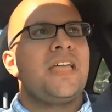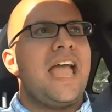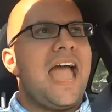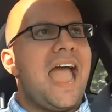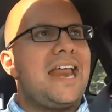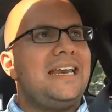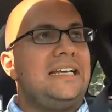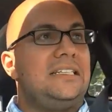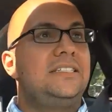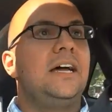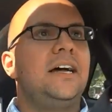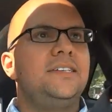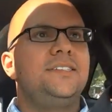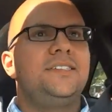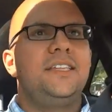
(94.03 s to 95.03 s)
and it
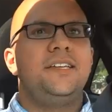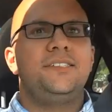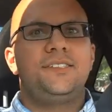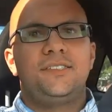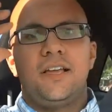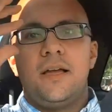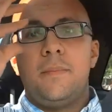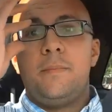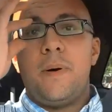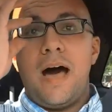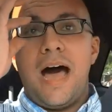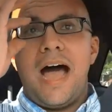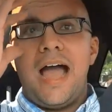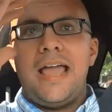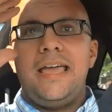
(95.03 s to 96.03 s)
does this
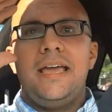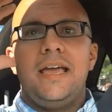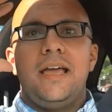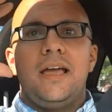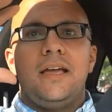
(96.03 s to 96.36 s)
by